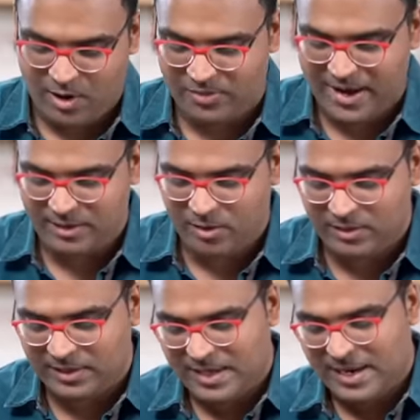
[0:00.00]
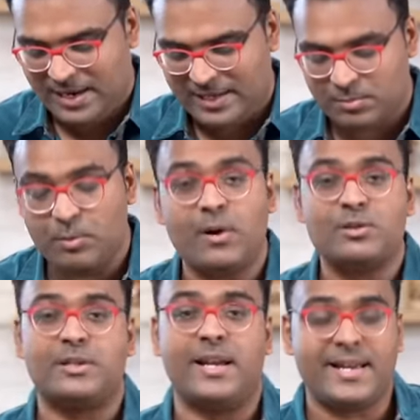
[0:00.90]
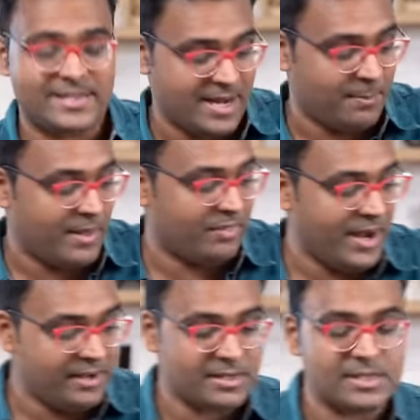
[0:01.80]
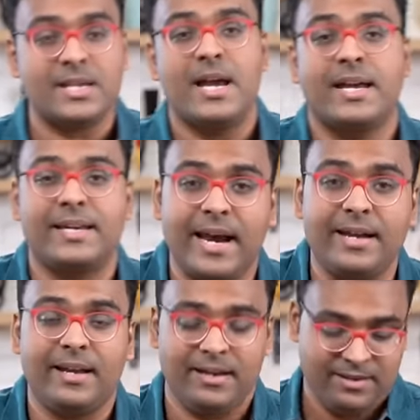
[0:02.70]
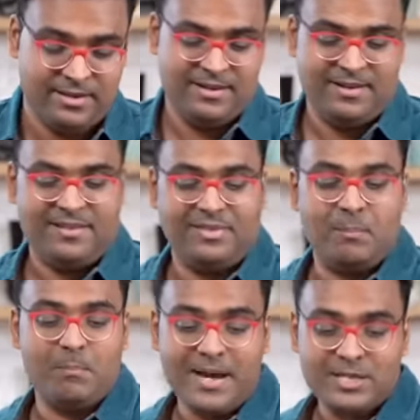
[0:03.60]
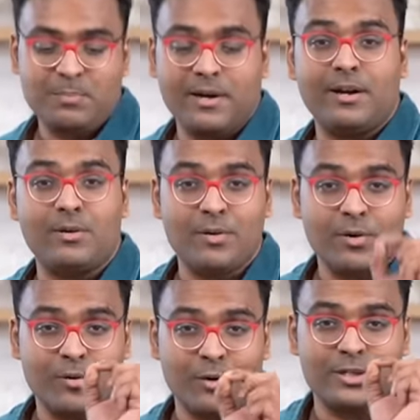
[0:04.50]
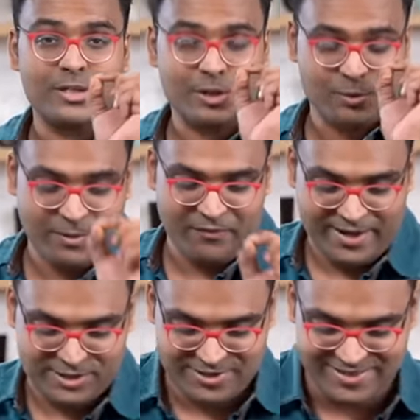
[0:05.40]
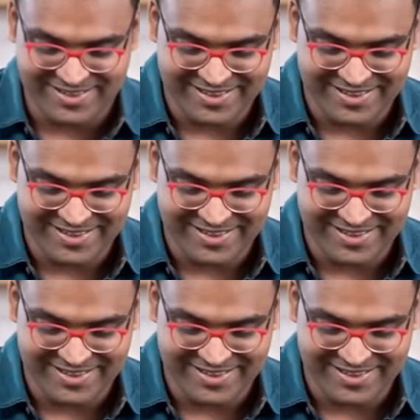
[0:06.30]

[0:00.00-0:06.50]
on that note, let's move on to the next step, and that is getting the mashed potato cooked to perfection.